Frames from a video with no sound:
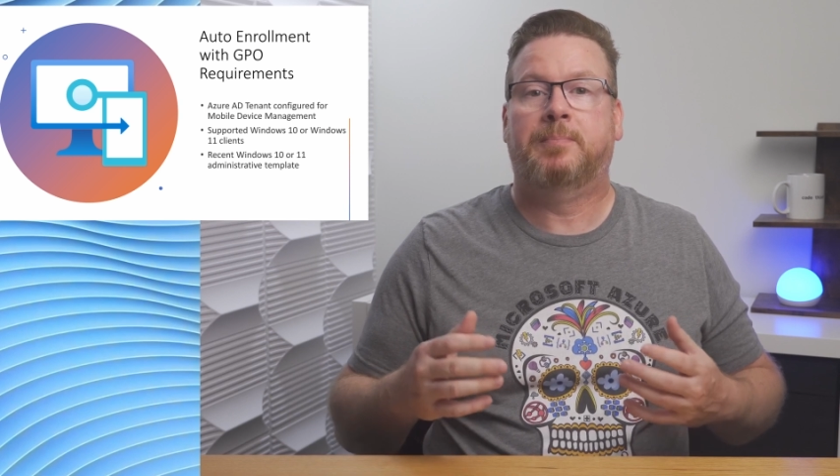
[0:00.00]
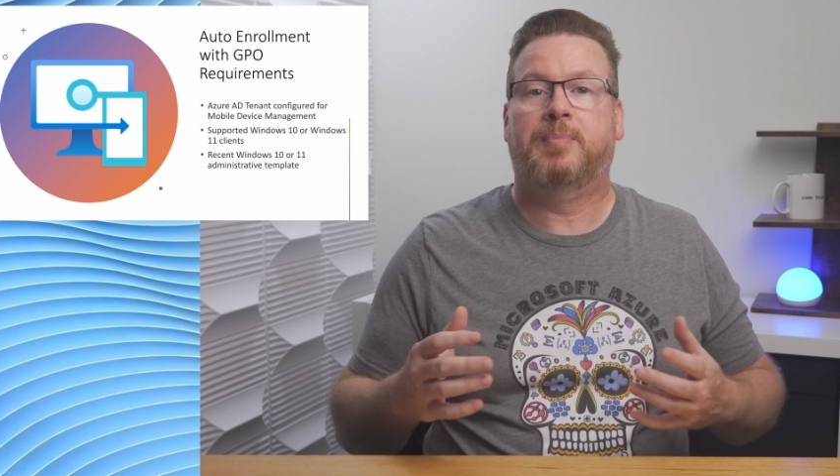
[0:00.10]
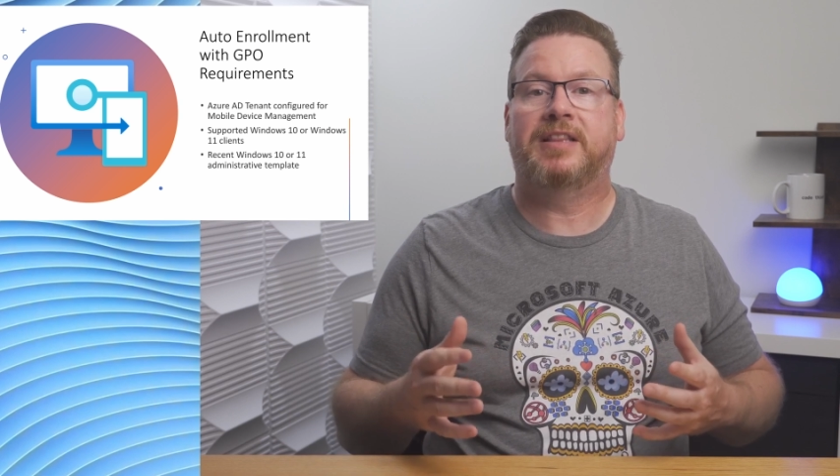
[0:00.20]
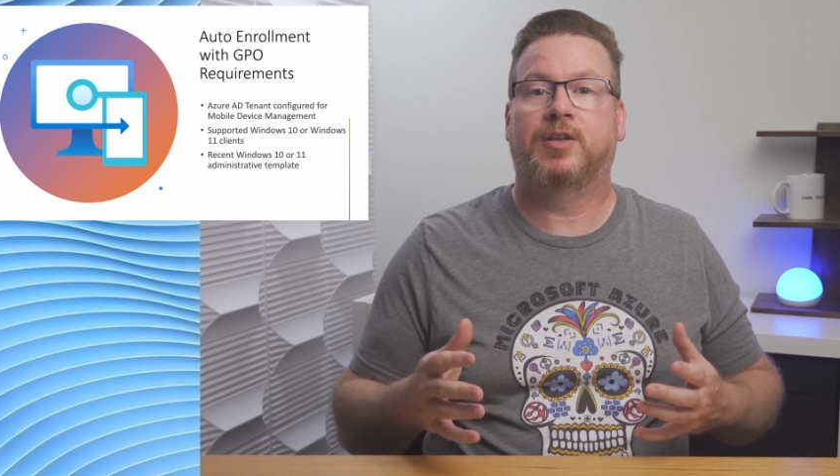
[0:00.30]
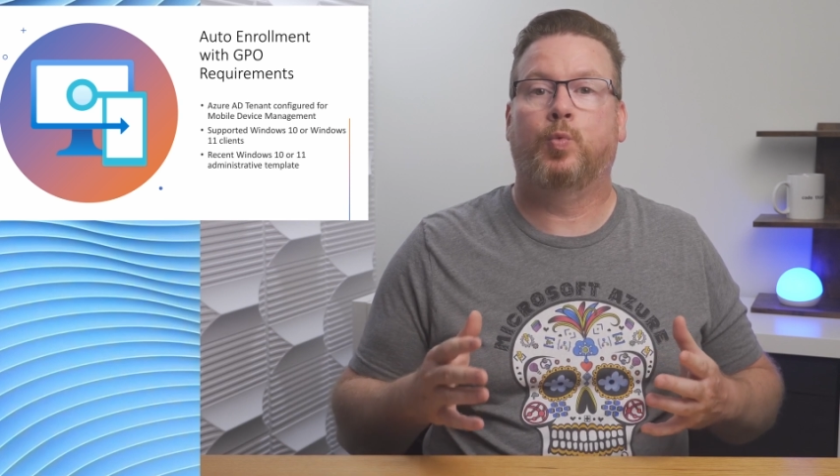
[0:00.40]

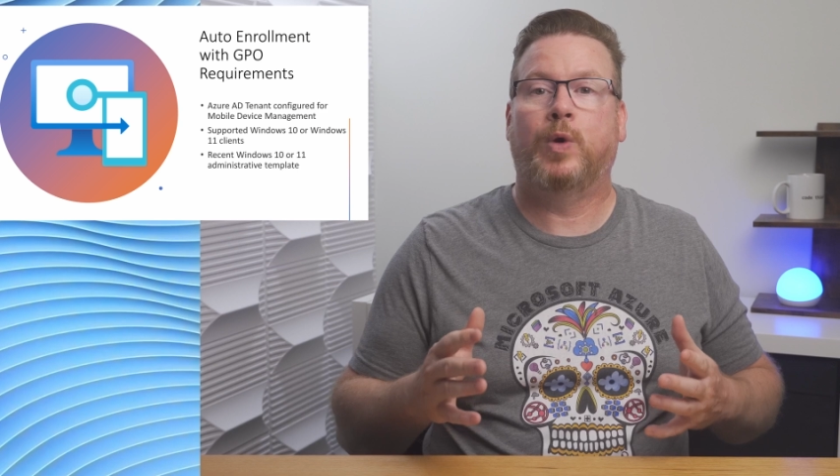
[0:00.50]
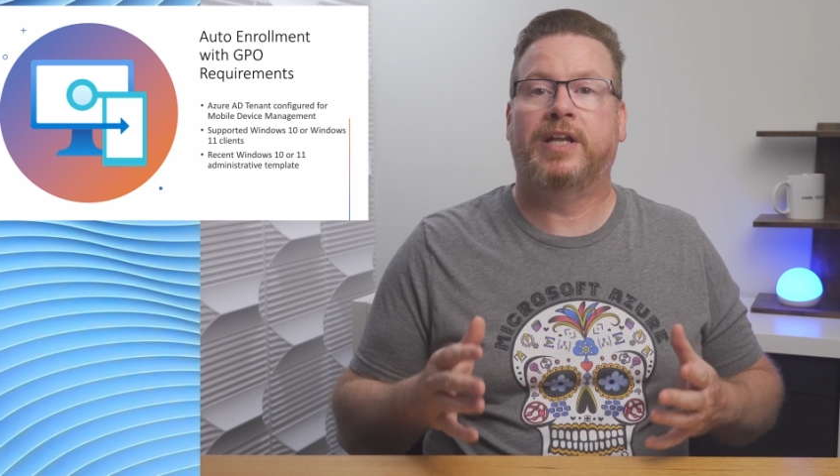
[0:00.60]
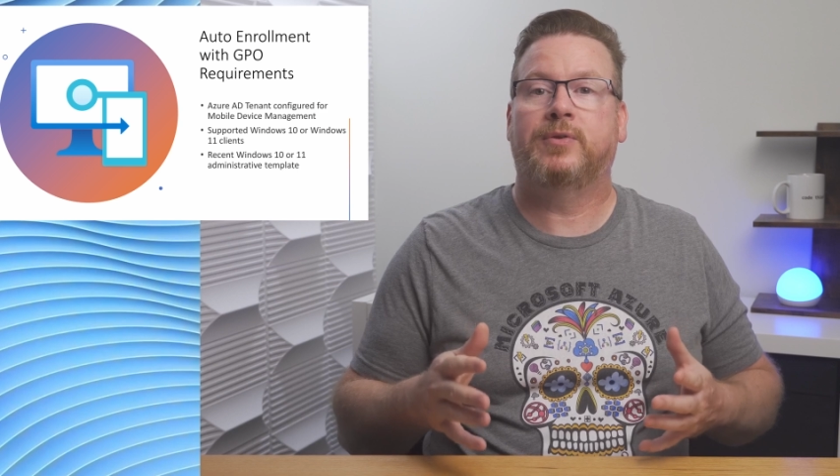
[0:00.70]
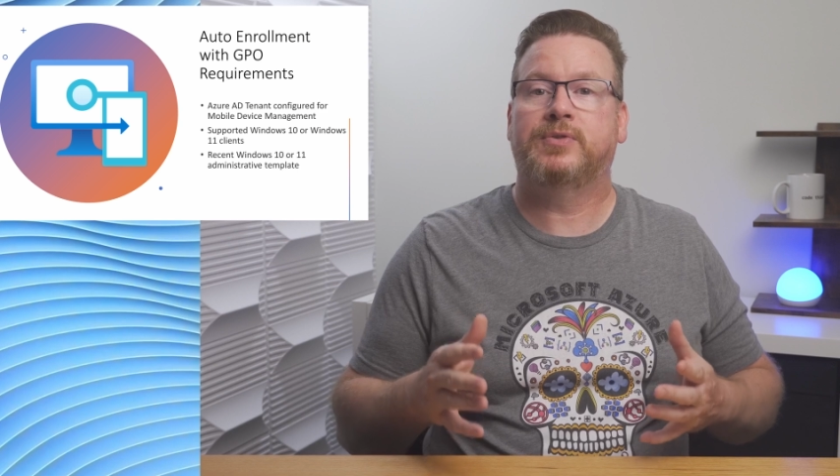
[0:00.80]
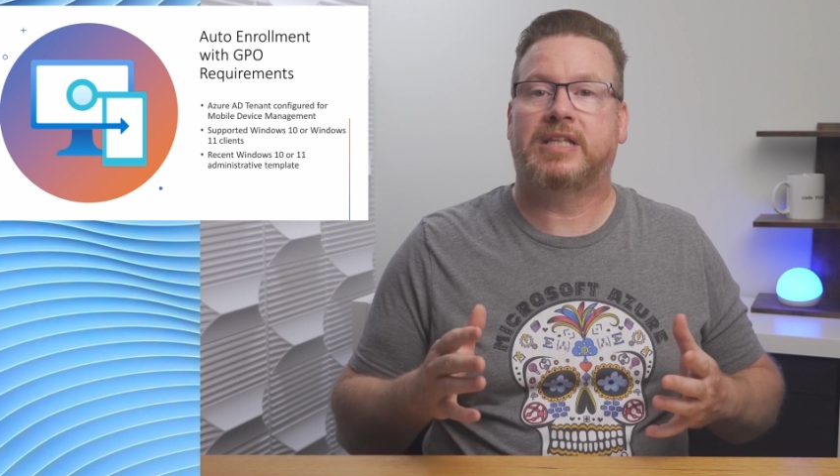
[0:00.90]
but the
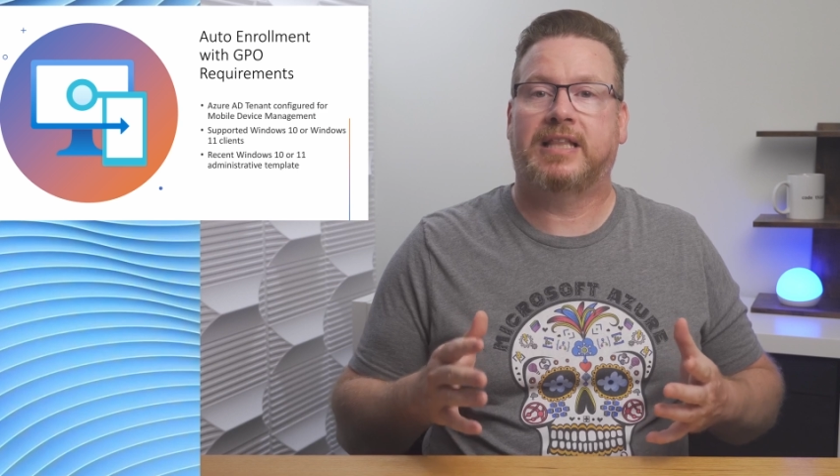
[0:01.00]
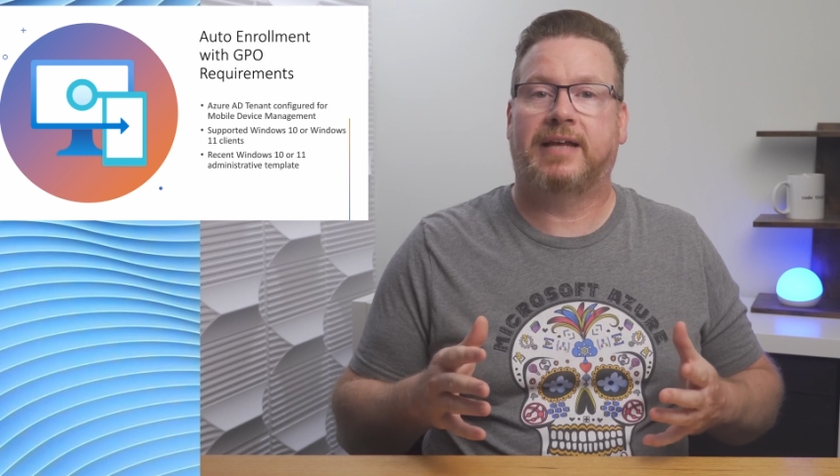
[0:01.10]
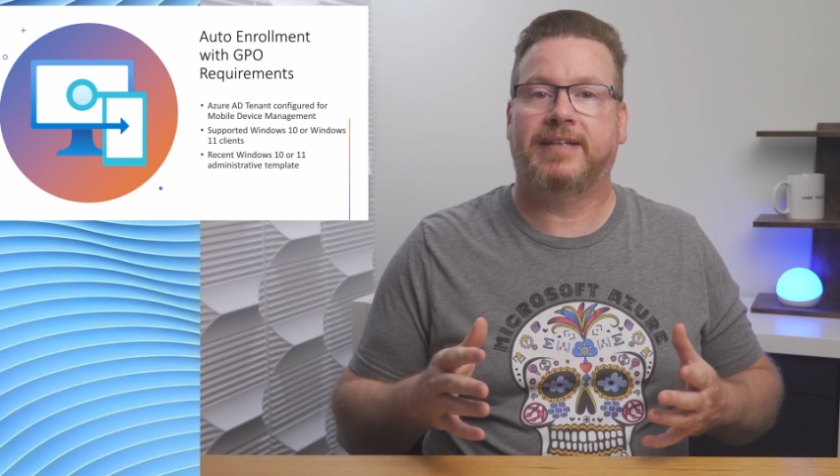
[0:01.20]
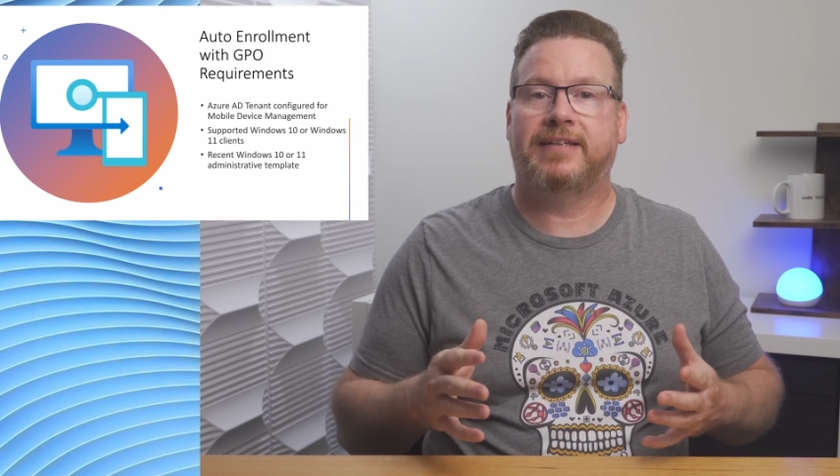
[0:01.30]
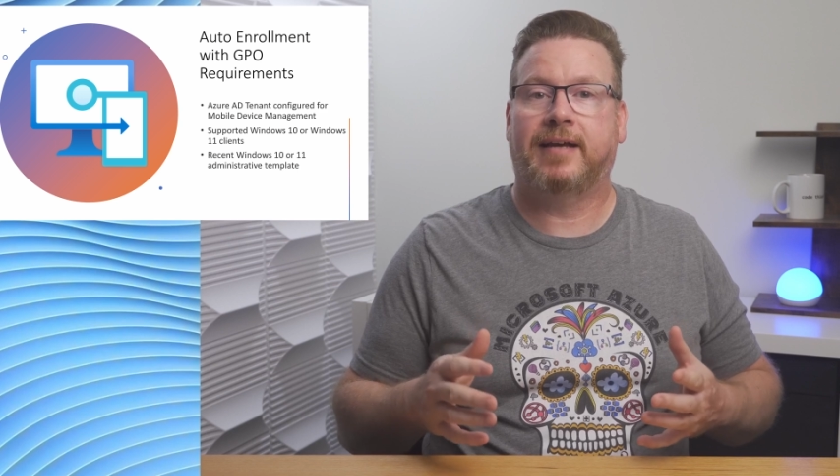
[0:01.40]
Windows
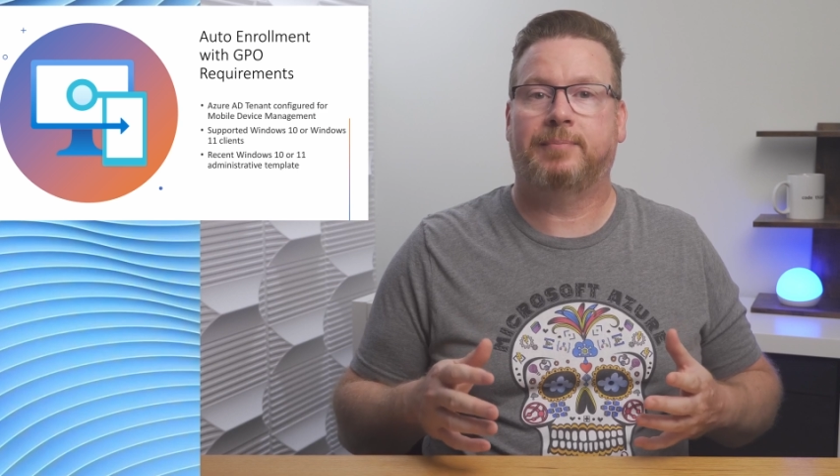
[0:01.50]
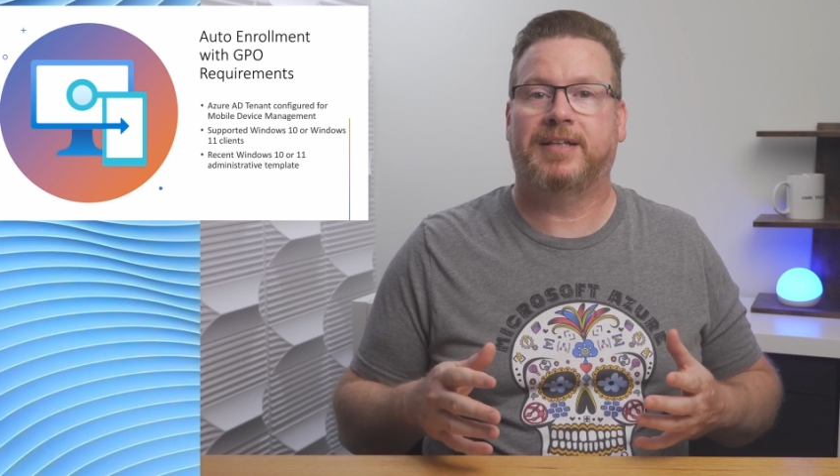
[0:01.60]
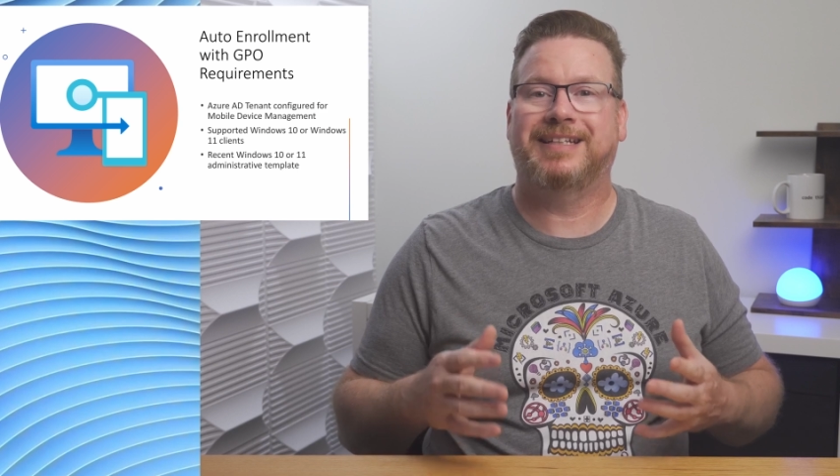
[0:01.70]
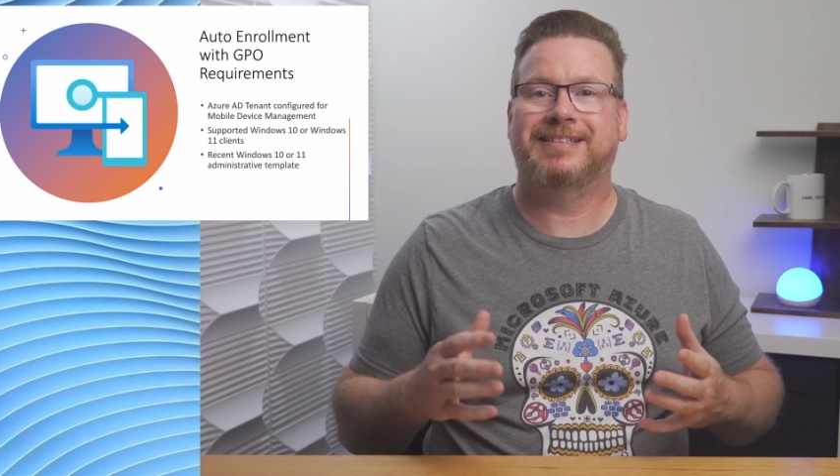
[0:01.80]
11 template